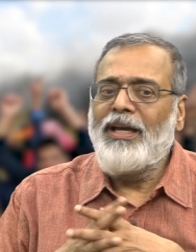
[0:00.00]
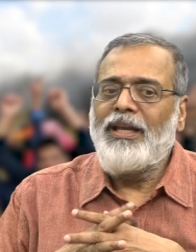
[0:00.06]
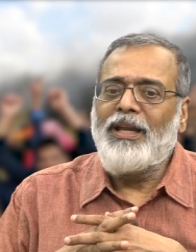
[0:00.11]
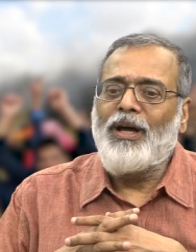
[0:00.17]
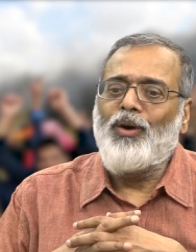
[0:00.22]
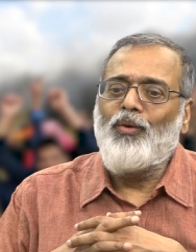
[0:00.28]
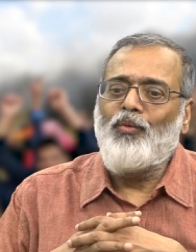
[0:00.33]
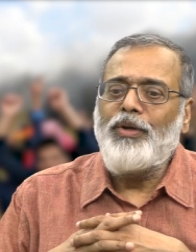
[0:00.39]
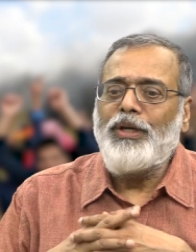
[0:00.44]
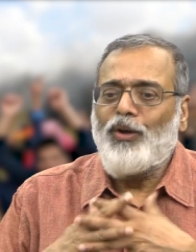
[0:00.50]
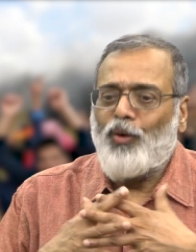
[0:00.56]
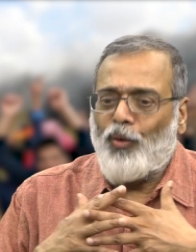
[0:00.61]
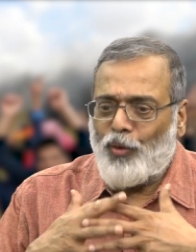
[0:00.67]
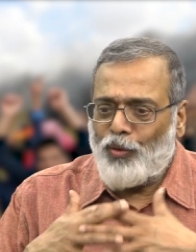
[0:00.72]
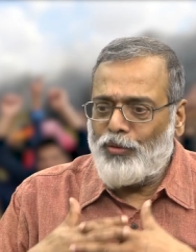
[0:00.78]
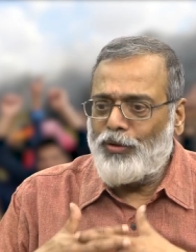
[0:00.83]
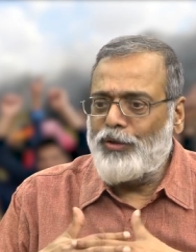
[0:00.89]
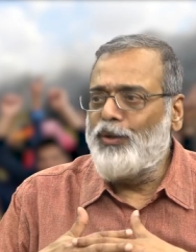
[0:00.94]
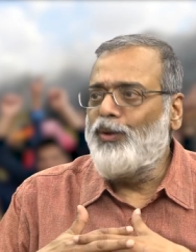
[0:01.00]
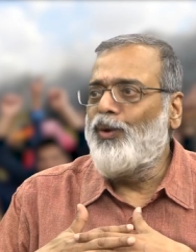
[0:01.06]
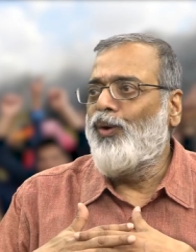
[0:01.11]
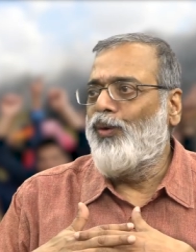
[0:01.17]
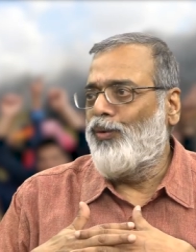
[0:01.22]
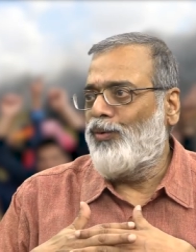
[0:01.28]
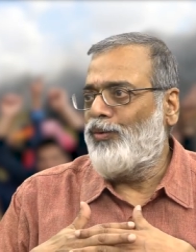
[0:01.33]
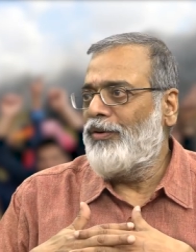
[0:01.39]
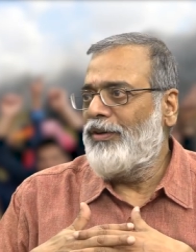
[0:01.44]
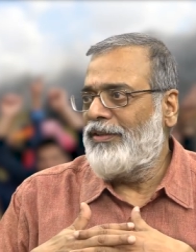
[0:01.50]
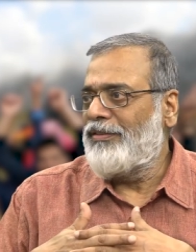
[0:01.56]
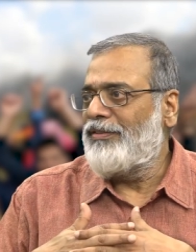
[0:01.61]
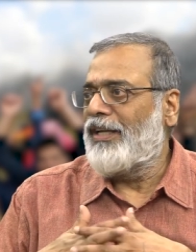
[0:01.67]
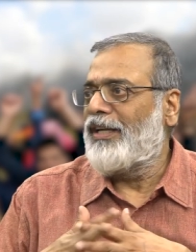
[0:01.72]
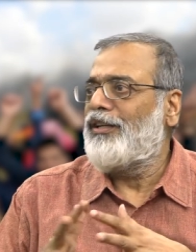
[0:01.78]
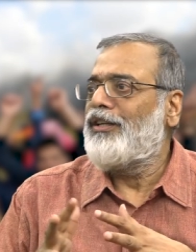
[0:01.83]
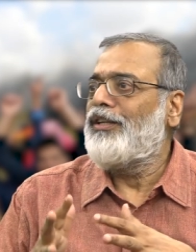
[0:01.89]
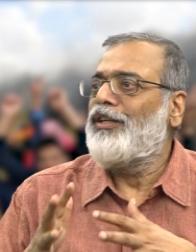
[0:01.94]
Now, we all know
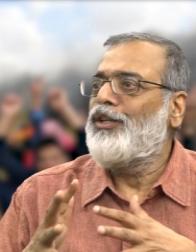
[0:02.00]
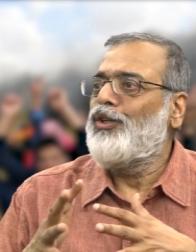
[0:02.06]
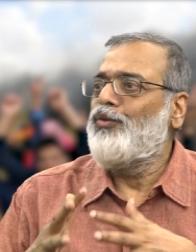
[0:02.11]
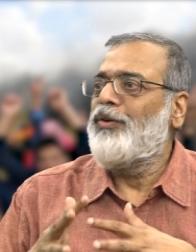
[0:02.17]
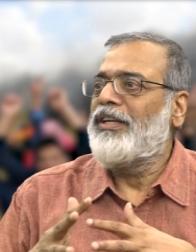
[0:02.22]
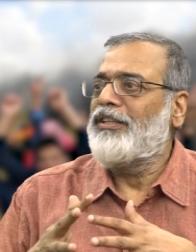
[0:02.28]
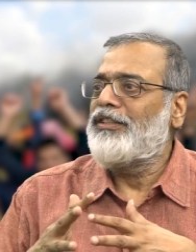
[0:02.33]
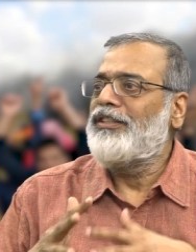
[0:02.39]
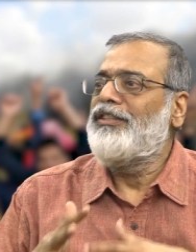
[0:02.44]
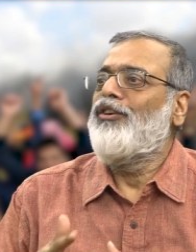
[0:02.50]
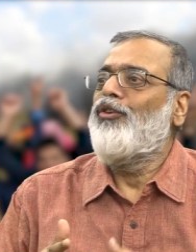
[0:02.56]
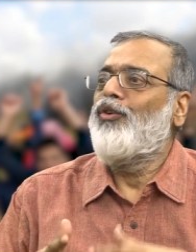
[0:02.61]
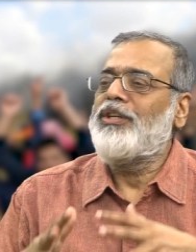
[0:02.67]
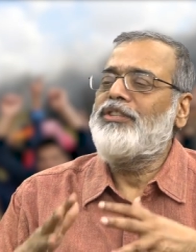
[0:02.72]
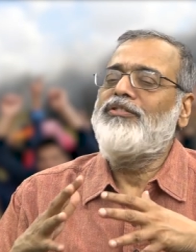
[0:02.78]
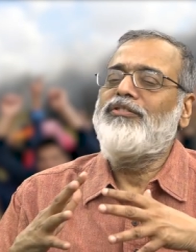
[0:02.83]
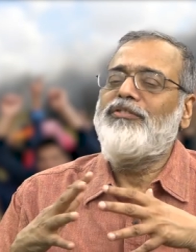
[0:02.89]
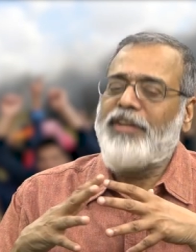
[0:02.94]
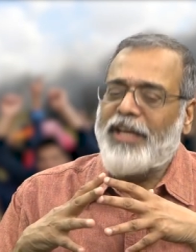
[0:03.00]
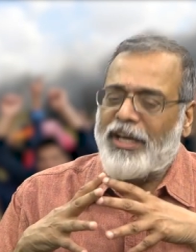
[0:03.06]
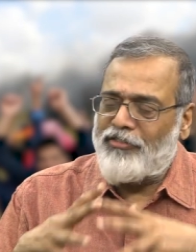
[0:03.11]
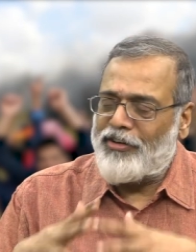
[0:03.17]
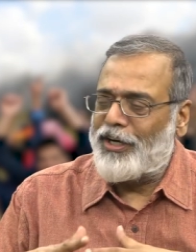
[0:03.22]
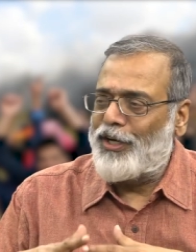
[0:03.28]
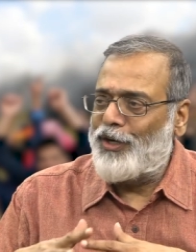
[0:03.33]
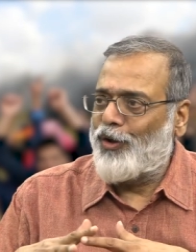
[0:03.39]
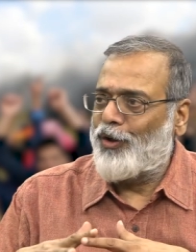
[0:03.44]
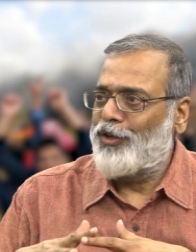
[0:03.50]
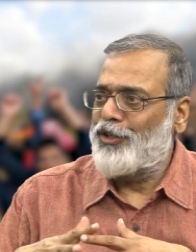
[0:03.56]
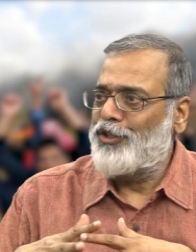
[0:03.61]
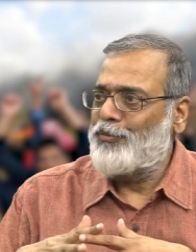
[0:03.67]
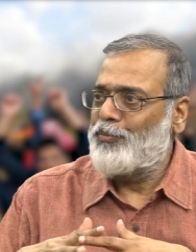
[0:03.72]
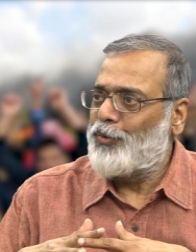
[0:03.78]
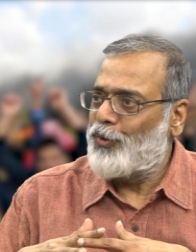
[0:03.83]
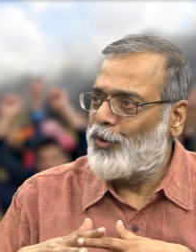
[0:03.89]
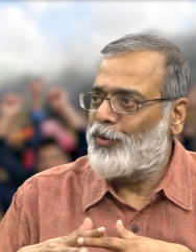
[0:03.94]
that US was never an
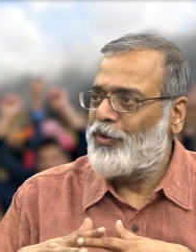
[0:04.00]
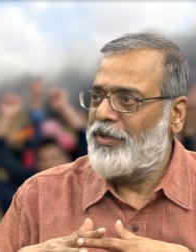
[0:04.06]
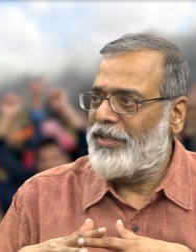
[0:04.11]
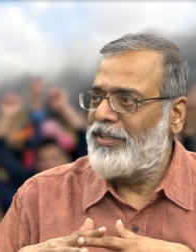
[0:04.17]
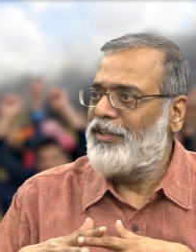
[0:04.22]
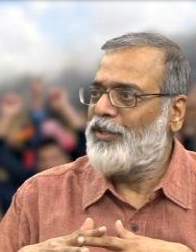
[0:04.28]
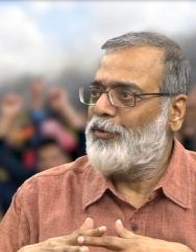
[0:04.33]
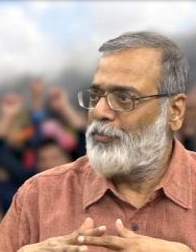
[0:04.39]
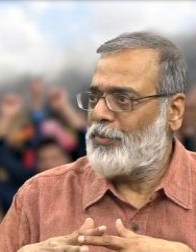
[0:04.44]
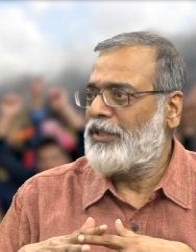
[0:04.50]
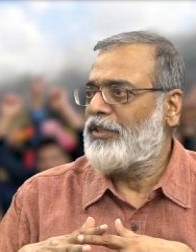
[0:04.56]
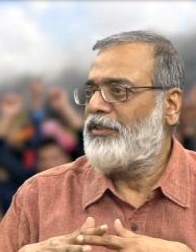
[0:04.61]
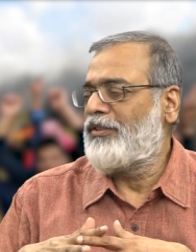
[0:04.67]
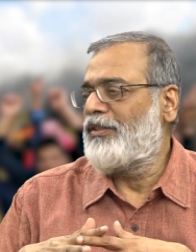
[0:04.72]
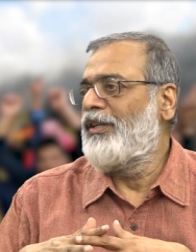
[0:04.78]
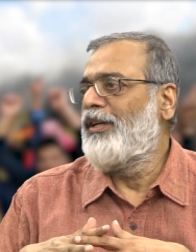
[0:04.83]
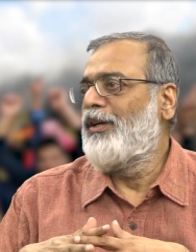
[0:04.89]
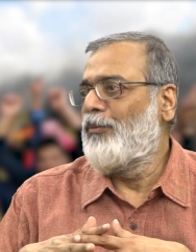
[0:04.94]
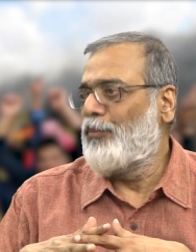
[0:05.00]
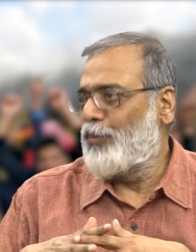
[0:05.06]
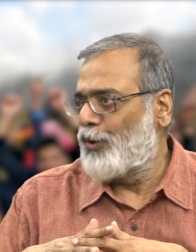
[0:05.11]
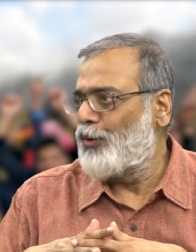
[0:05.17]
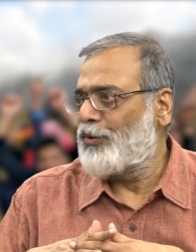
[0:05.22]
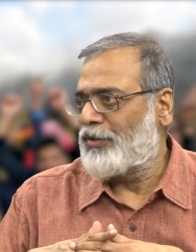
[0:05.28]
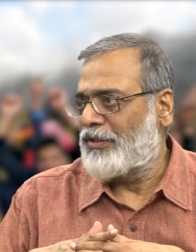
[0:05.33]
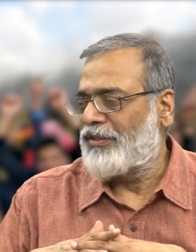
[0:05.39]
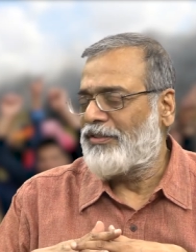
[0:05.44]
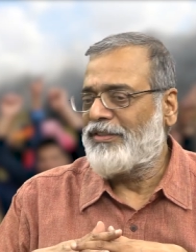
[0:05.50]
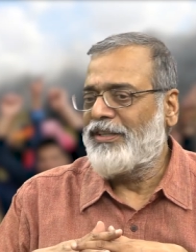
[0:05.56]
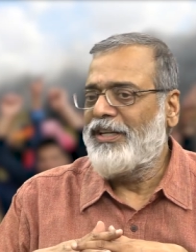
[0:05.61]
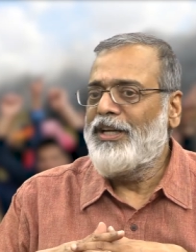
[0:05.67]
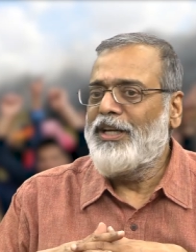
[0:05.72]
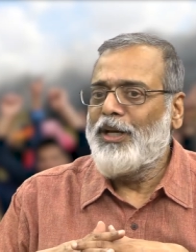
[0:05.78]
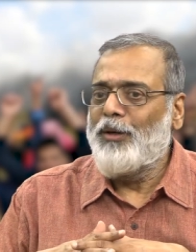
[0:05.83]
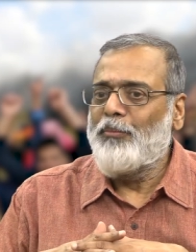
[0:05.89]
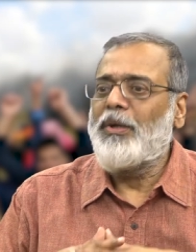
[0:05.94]
honest broker in the peace process,
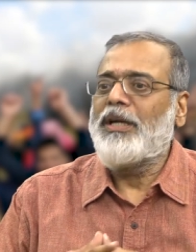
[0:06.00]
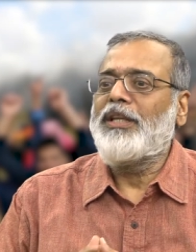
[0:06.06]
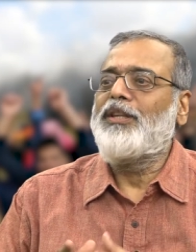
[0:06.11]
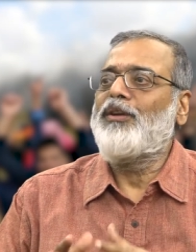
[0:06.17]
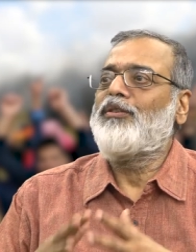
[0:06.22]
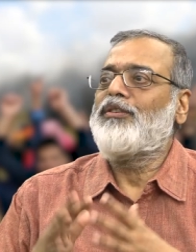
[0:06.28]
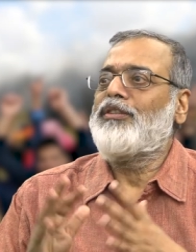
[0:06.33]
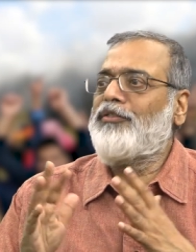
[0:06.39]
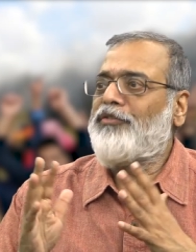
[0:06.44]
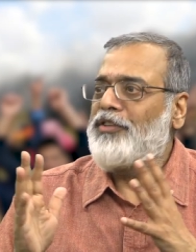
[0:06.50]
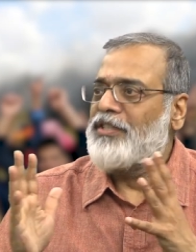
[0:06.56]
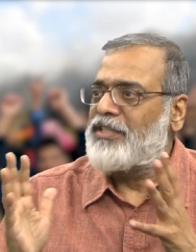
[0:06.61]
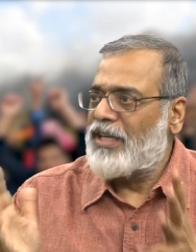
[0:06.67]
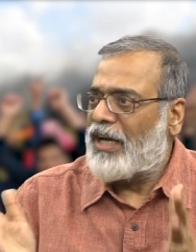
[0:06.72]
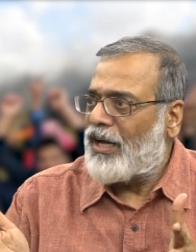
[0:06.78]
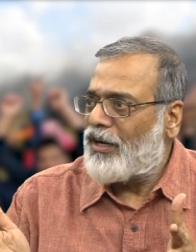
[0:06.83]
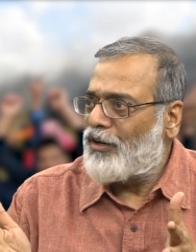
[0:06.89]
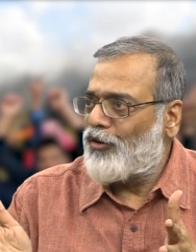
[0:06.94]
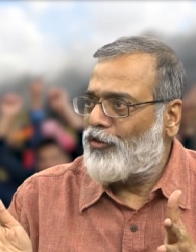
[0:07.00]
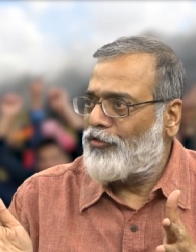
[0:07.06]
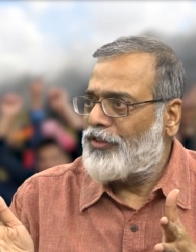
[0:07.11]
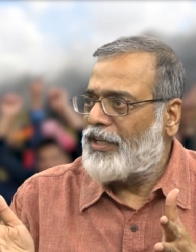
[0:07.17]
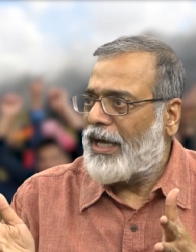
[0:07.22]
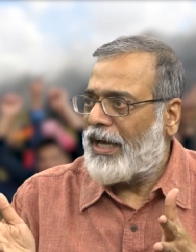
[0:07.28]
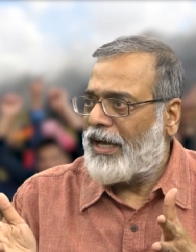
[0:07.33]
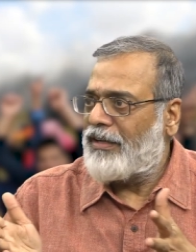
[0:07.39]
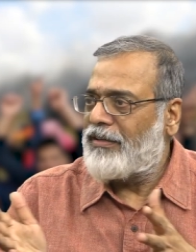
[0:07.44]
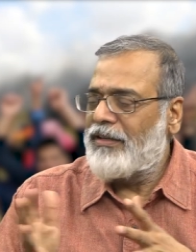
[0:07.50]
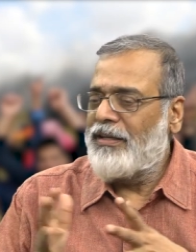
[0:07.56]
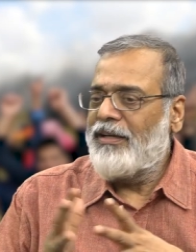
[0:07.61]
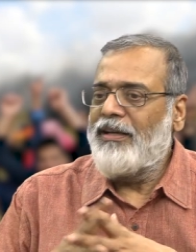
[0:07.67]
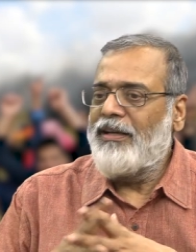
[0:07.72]
but there was a facade of that,